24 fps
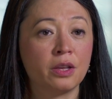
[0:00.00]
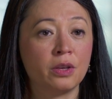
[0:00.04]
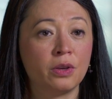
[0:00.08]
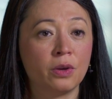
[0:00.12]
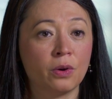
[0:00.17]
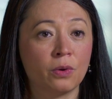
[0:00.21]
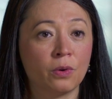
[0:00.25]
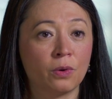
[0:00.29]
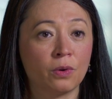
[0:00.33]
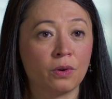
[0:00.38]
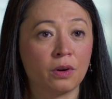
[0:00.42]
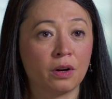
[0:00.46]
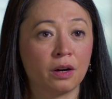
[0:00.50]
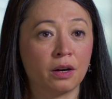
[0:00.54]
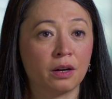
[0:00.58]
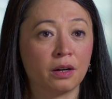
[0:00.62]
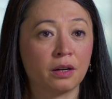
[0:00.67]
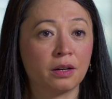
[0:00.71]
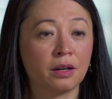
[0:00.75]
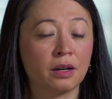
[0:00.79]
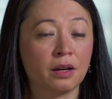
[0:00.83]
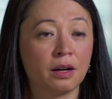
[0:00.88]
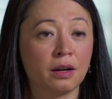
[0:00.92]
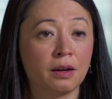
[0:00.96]

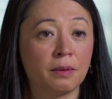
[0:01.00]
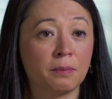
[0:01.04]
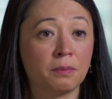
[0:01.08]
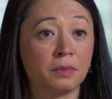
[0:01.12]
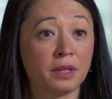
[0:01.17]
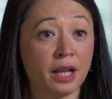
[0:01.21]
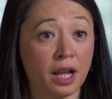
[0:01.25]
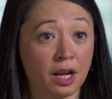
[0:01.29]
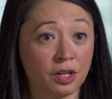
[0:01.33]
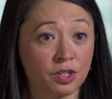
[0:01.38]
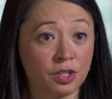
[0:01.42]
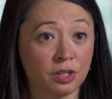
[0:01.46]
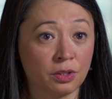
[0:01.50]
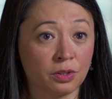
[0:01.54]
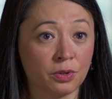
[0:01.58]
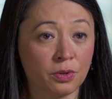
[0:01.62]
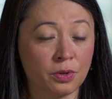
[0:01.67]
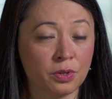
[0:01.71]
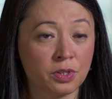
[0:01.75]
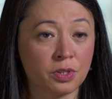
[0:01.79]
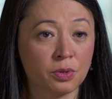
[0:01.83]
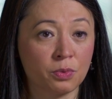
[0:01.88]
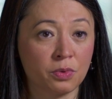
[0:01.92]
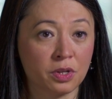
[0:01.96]
your
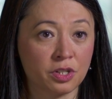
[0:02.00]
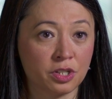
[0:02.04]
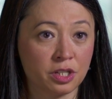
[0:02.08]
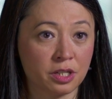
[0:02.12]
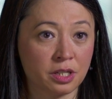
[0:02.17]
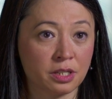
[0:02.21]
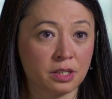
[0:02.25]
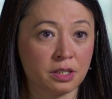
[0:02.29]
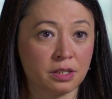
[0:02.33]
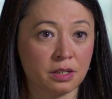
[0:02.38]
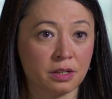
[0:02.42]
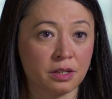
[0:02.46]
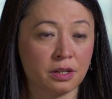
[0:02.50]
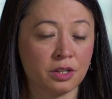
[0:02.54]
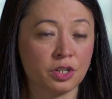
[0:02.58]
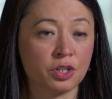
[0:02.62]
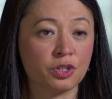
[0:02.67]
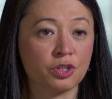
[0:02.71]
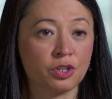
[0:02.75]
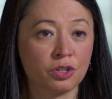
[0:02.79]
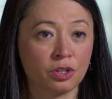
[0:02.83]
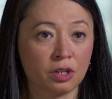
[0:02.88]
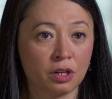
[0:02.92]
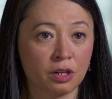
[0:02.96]
lactulose, which is a
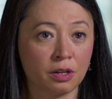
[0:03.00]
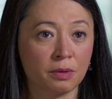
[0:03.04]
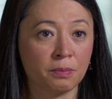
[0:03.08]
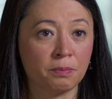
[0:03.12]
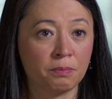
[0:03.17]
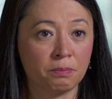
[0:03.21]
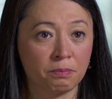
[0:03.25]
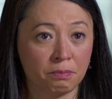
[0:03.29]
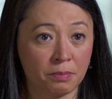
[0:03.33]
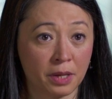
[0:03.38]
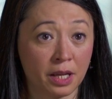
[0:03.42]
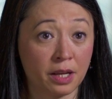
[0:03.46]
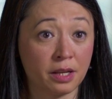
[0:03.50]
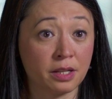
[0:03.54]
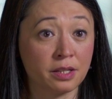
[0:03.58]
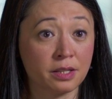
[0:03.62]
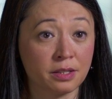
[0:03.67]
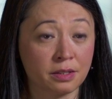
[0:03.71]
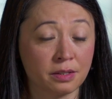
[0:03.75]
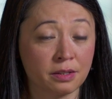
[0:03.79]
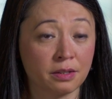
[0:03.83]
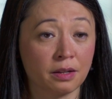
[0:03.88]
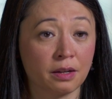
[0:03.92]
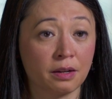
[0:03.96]

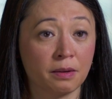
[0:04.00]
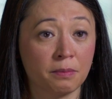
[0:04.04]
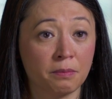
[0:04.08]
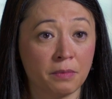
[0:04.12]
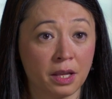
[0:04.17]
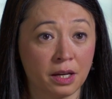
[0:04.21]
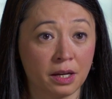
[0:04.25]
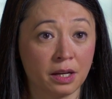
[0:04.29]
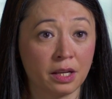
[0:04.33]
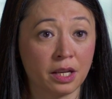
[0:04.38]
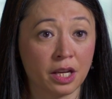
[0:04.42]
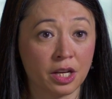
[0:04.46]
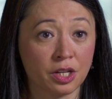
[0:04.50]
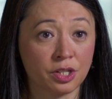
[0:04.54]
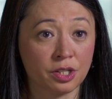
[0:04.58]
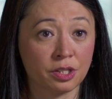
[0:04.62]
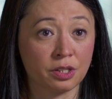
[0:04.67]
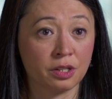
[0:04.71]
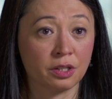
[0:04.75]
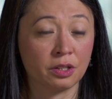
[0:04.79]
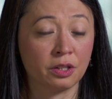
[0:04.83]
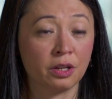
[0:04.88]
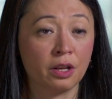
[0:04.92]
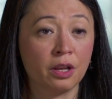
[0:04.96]
sugar-based
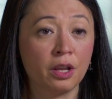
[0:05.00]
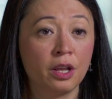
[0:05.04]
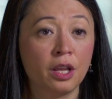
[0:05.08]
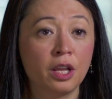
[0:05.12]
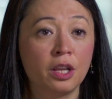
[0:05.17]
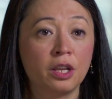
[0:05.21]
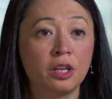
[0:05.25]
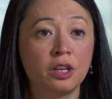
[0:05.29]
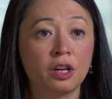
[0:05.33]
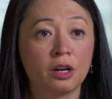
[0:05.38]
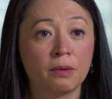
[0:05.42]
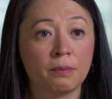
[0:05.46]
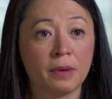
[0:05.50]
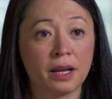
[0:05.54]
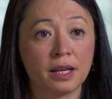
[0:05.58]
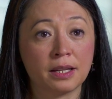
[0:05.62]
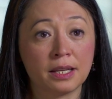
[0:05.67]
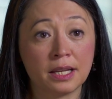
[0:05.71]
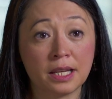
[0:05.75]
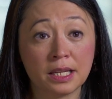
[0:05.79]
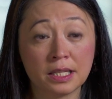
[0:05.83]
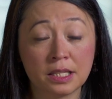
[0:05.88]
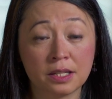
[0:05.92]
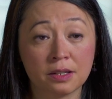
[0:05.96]
medication, your
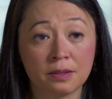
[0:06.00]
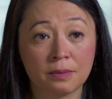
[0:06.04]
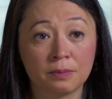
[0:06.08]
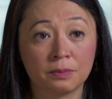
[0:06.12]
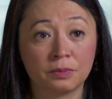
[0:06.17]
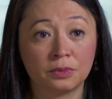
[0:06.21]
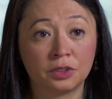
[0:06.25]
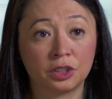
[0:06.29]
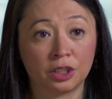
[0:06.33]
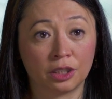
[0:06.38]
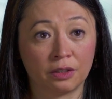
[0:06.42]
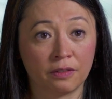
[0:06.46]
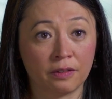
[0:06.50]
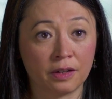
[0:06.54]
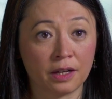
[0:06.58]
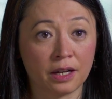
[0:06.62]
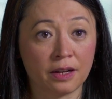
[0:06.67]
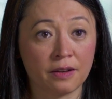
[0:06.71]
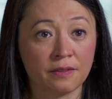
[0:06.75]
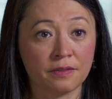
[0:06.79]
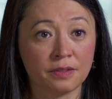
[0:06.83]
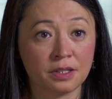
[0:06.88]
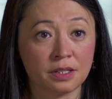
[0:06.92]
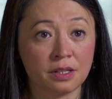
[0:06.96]
magnesium
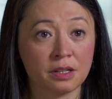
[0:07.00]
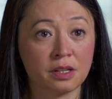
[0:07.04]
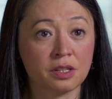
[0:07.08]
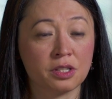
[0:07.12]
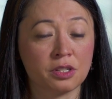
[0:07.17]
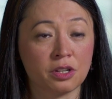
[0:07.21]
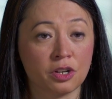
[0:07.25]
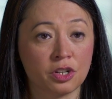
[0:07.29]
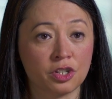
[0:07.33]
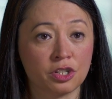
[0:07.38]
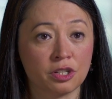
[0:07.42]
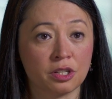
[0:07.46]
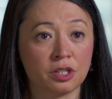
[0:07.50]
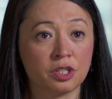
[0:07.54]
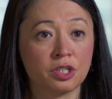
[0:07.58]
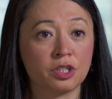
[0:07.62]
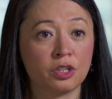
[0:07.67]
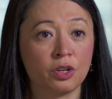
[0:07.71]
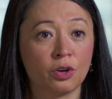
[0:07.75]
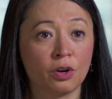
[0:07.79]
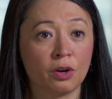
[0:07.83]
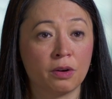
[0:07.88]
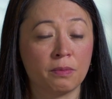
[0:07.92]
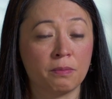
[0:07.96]
derivatives, such
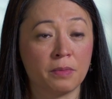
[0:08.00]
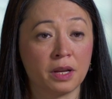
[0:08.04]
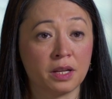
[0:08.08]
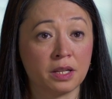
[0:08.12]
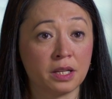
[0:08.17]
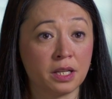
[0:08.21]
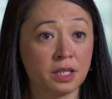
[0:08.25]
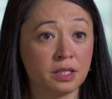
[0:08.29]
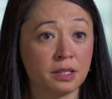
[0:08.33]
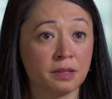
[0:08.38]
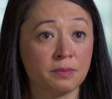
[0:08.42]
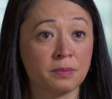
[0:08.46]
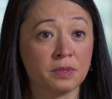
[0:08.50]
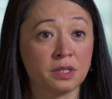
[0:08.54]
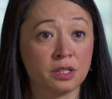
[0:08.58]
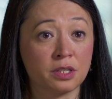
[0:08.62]
as your magnesium